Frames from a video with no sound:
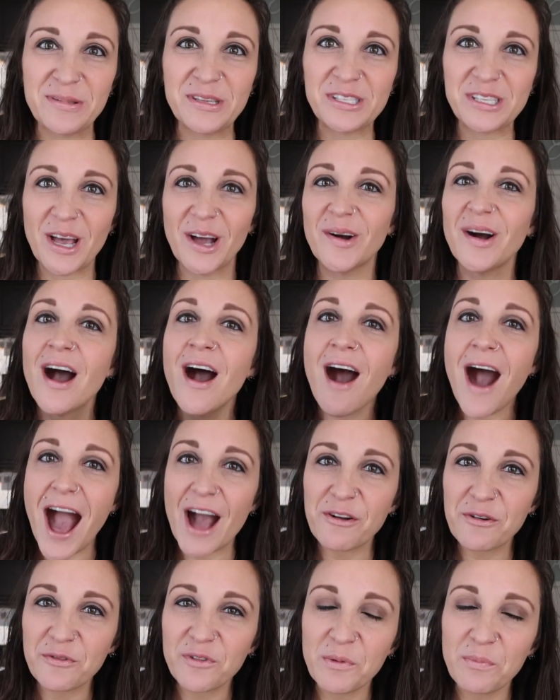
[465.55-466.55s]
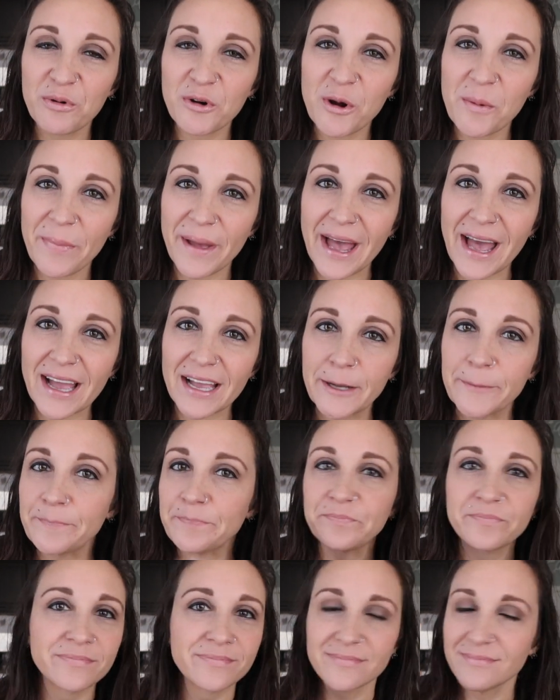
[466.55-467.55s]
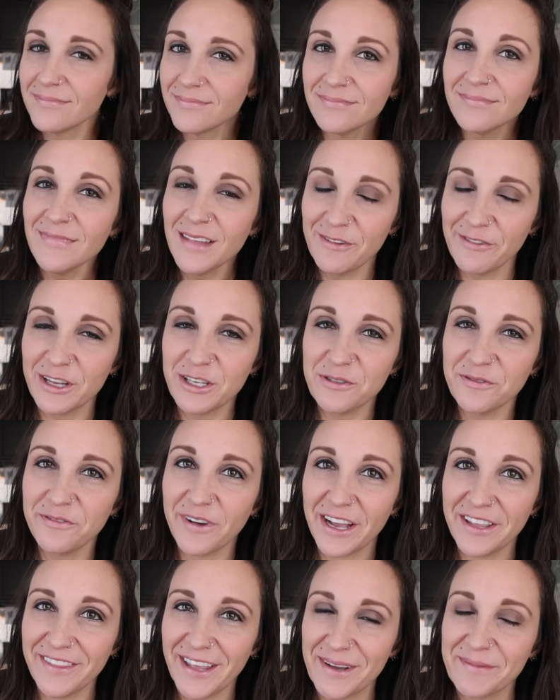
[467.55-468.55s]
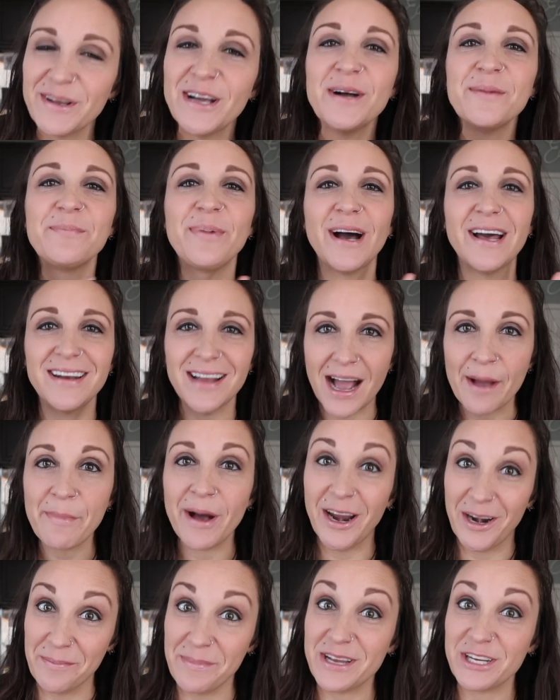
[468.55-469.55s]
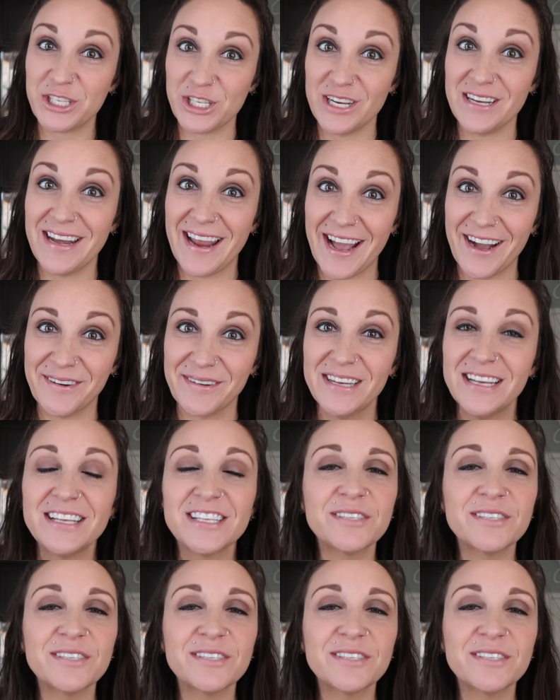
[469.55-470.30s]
So I will report back if I do find them, but I'm on a mission now.